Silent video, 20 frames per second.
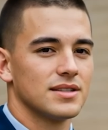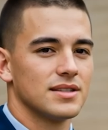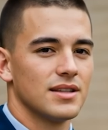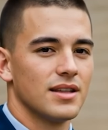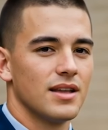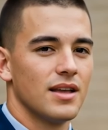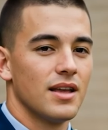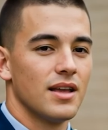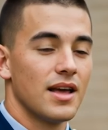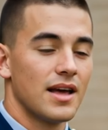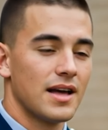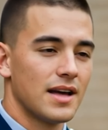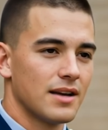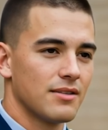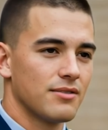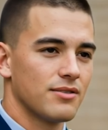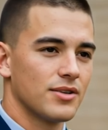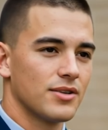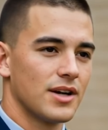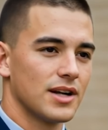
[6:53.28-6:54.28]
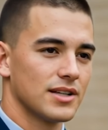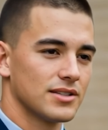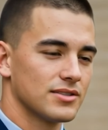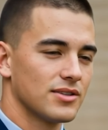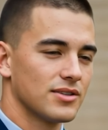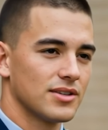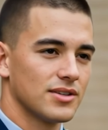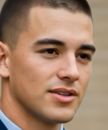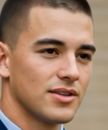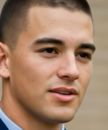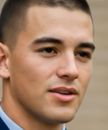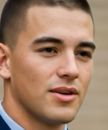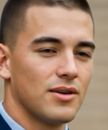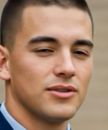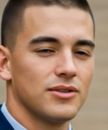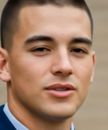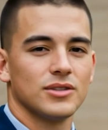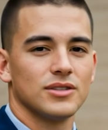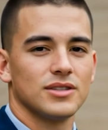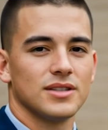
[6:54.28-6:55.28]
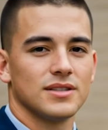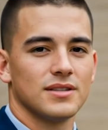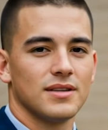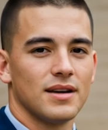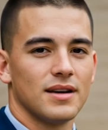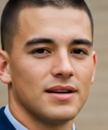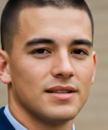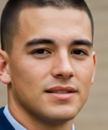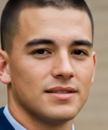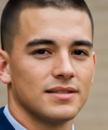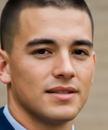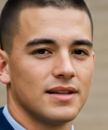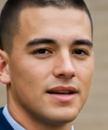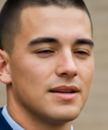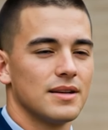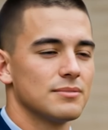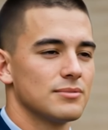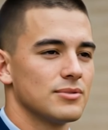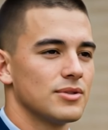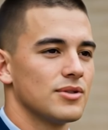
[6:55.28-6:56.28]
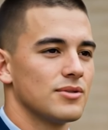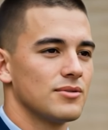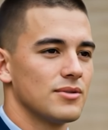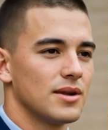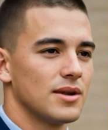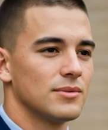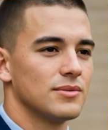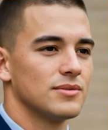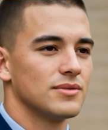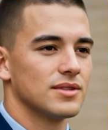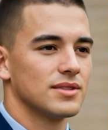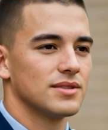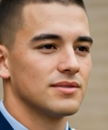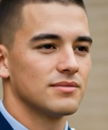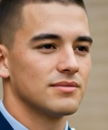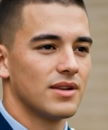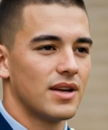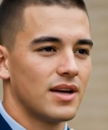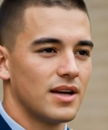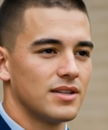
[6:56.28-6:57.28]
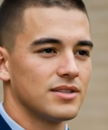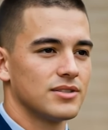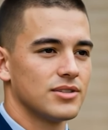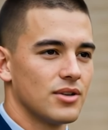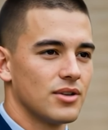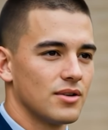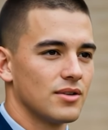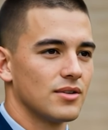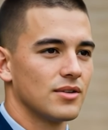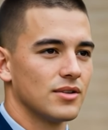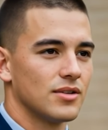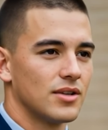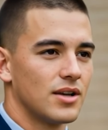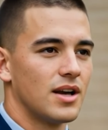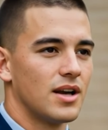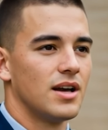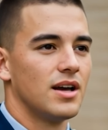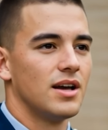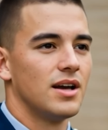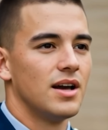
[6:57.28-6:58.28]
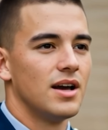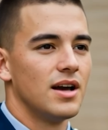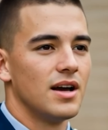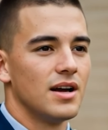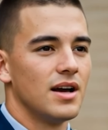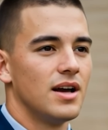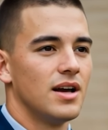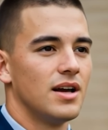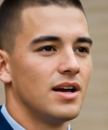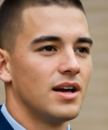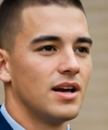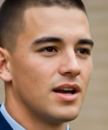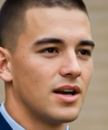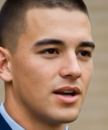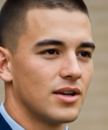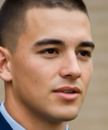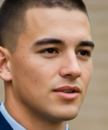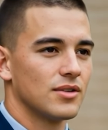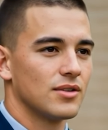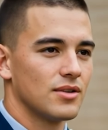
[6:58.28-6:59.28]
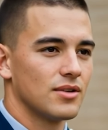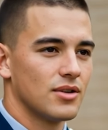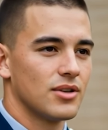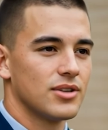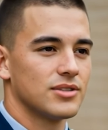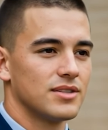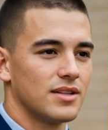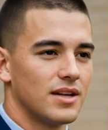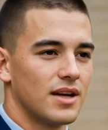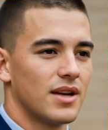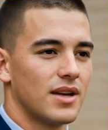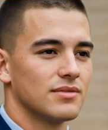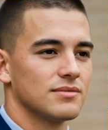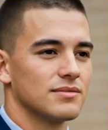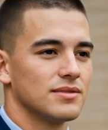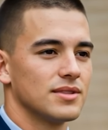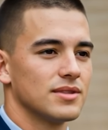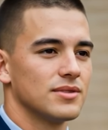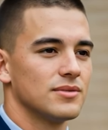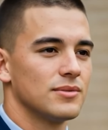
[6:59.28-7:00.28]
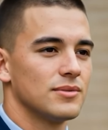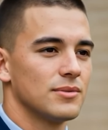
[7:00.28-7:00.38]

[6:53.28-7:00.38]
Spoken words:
As he lifted his hand, it started to form an oval cannon-like shape. 2 more of them started to form on top of his shoulders, and